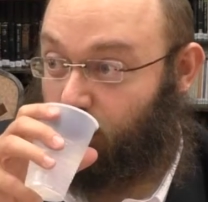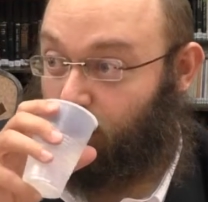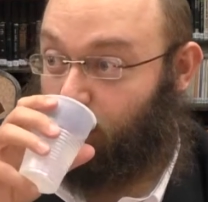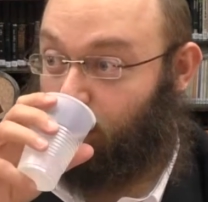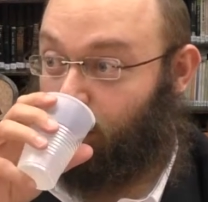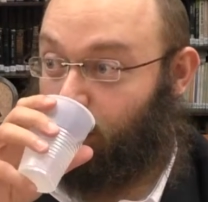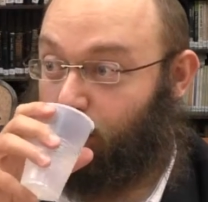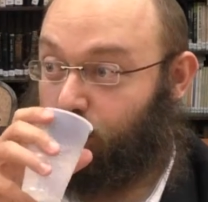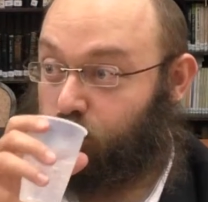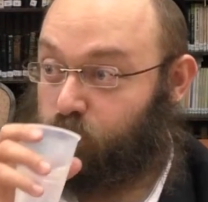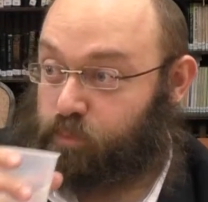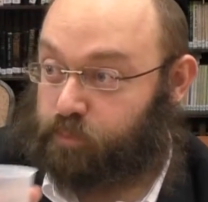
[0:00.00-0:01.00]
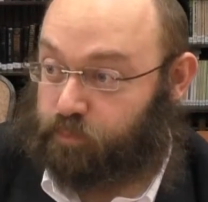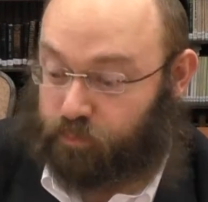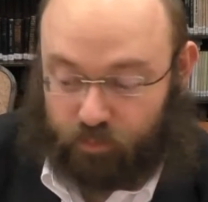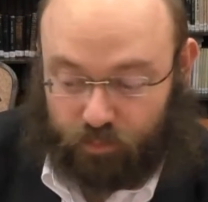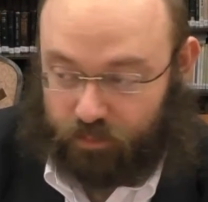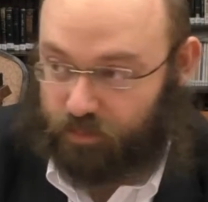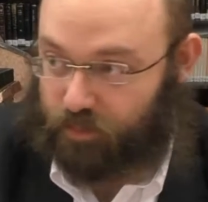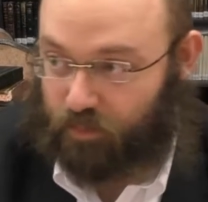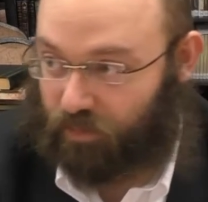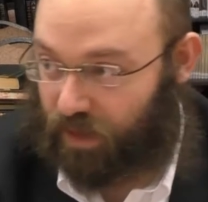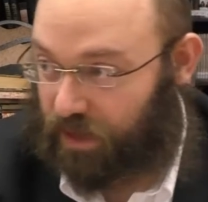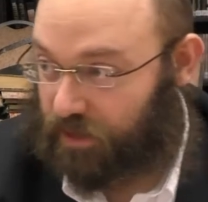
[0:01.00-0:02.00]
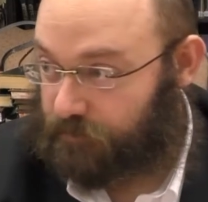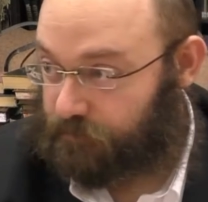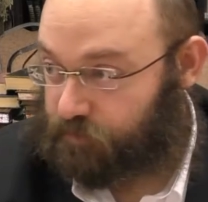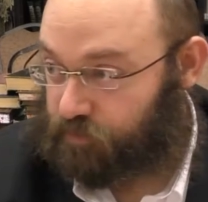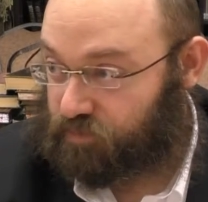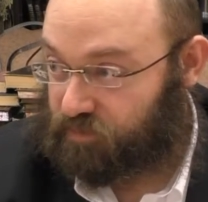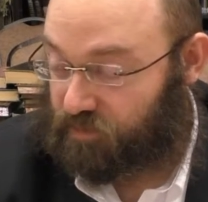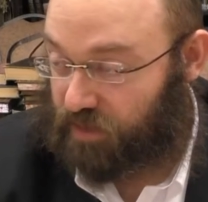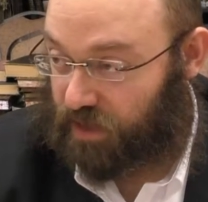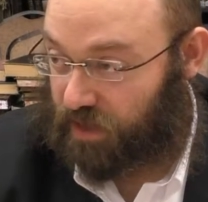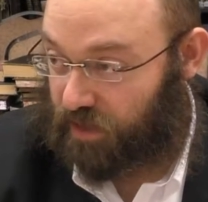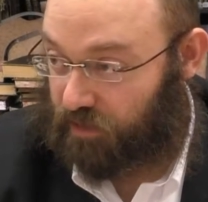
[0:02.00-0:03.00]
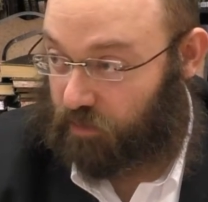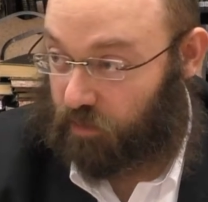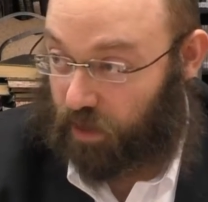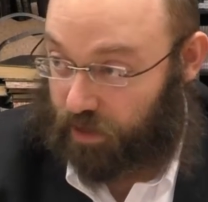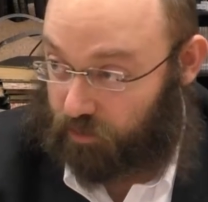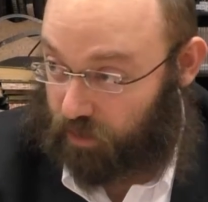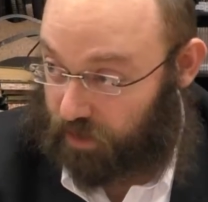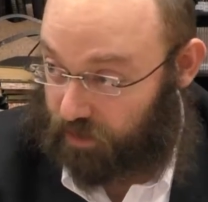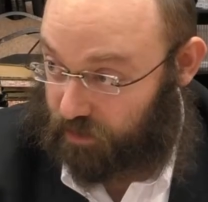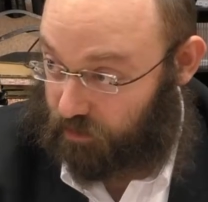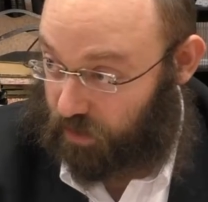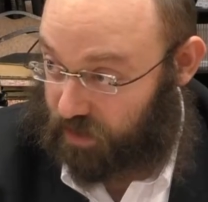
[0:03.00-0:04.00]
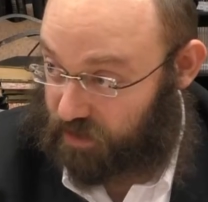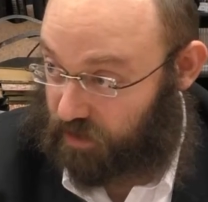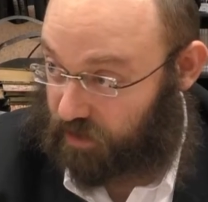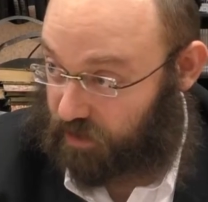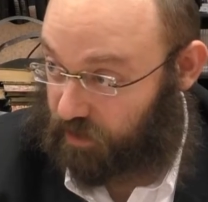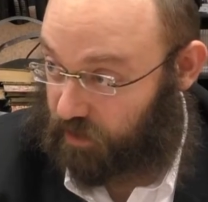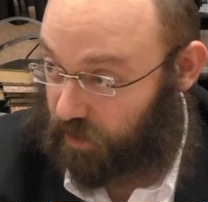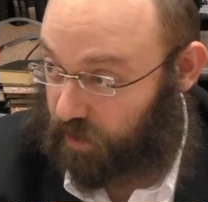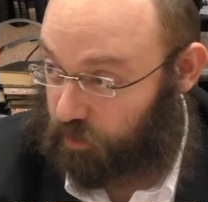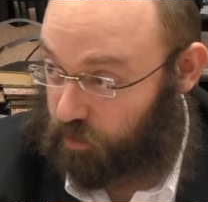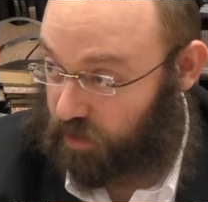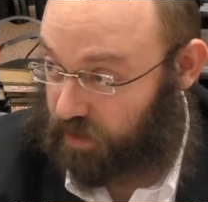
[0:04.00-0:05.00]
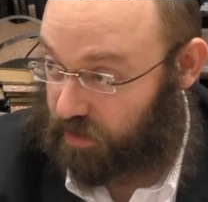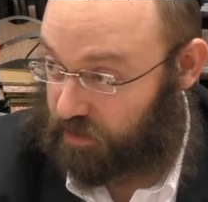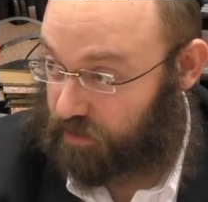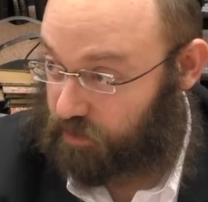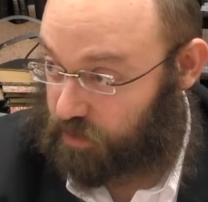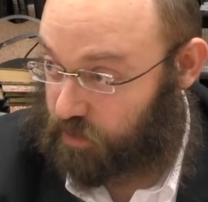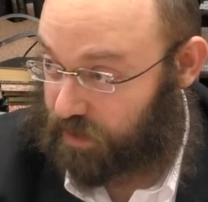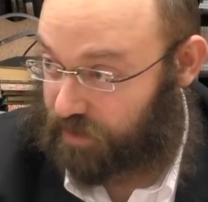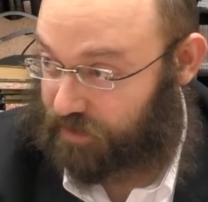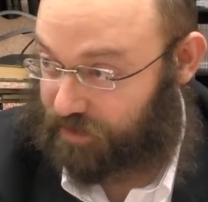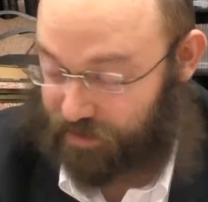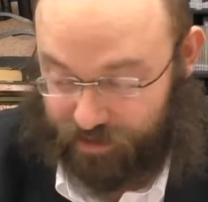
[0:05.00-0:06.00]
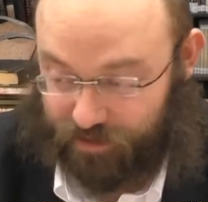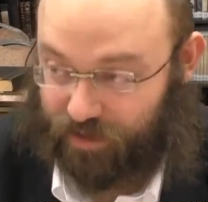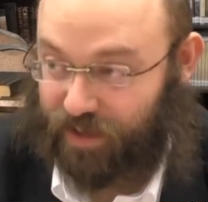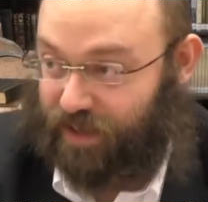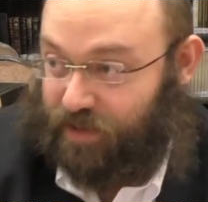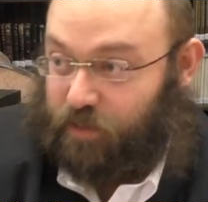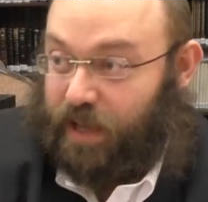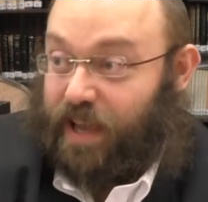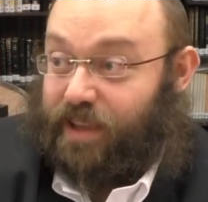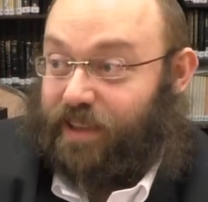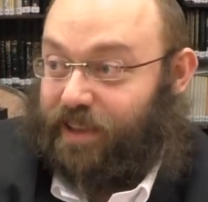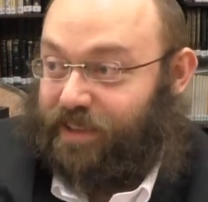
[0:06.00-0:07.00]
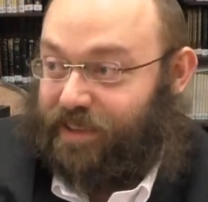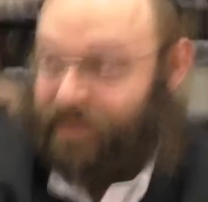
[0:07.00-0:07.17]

Man. Uh, uh, uh, why you want to you want to start a chabura here to do smicha? Zonta hate we had that.